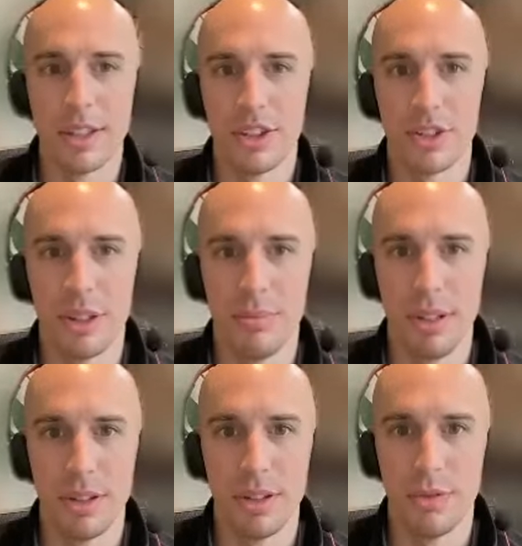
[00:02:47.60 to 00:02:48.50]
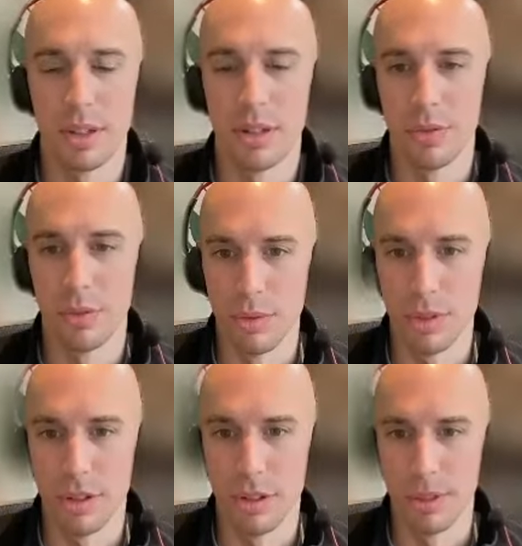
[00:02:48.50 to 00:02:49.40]
It's just going to be a new set of
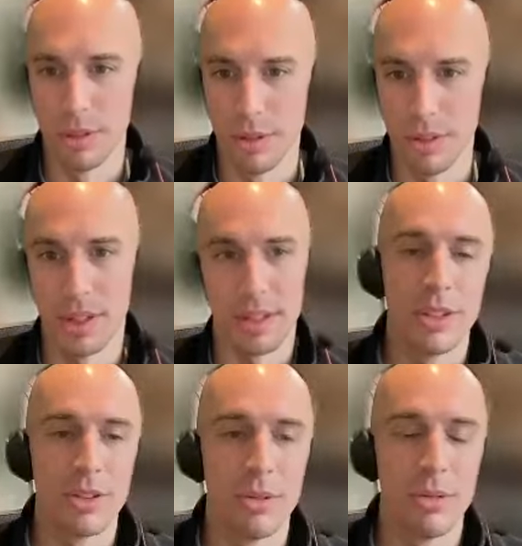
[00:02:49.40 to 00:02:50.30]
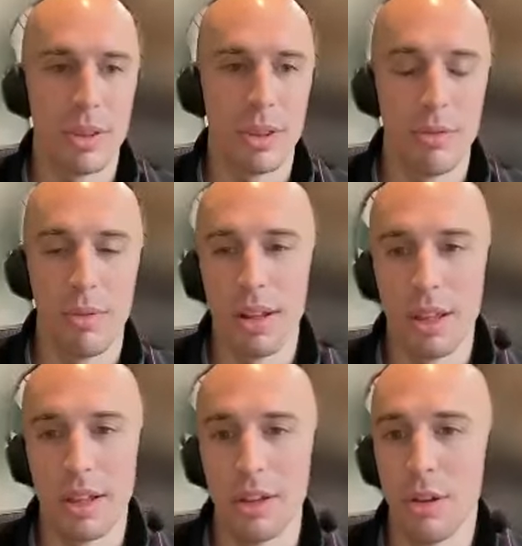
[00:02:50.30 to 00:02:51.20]
tools that you're going to be using. So
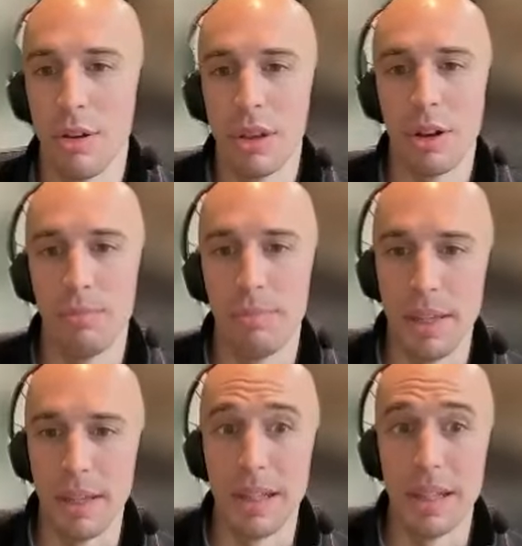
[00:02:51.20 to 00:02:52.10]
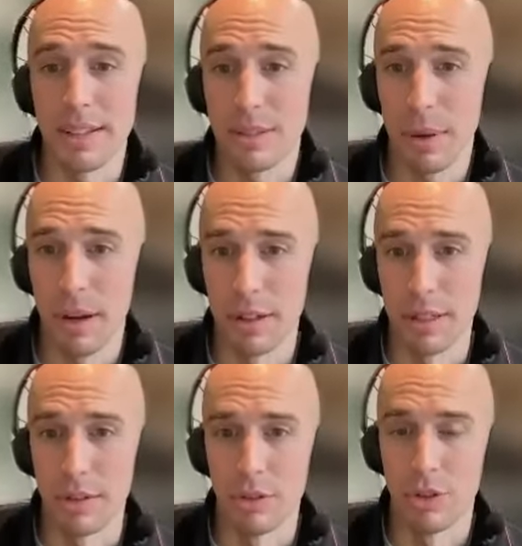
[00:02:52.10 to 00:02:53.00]
theoretically, could there be less
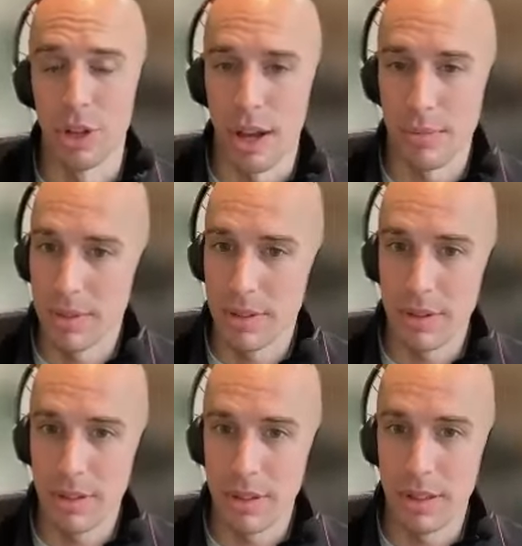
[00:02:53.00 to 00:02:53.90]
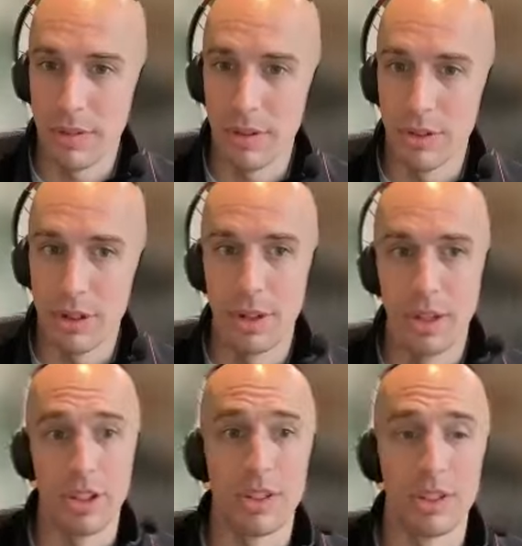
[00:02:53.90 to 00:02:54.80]
paralegal jobs in the future,
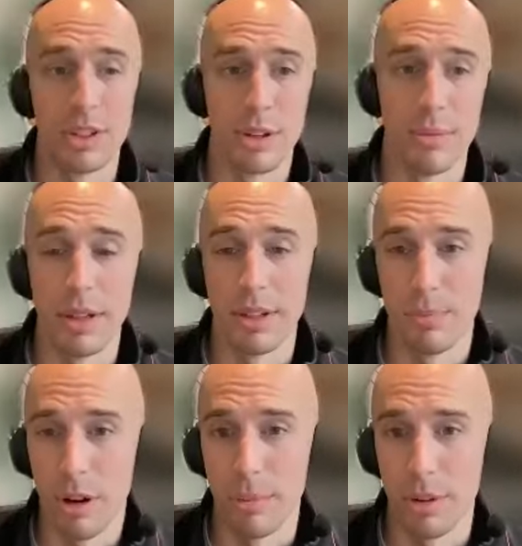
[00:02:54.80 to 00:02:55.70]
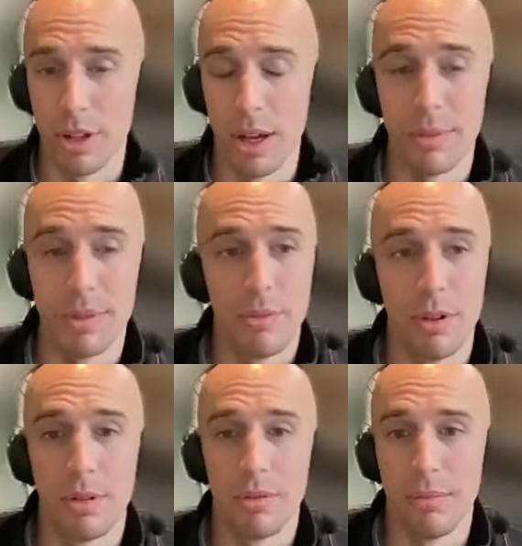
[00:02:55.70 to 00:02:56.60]
just as there could be less programmer jobs?
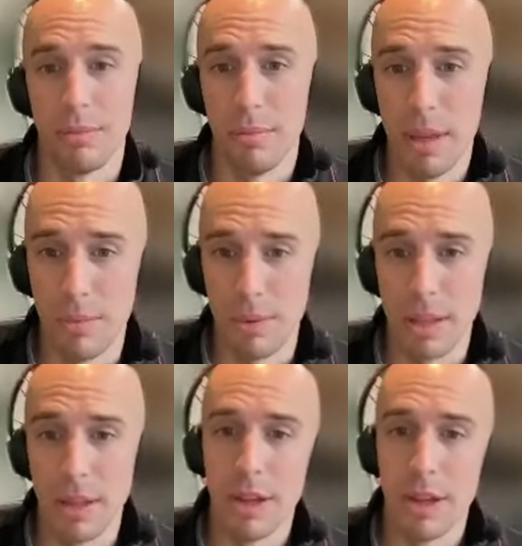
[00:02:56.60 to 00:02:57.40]
Well, maybe,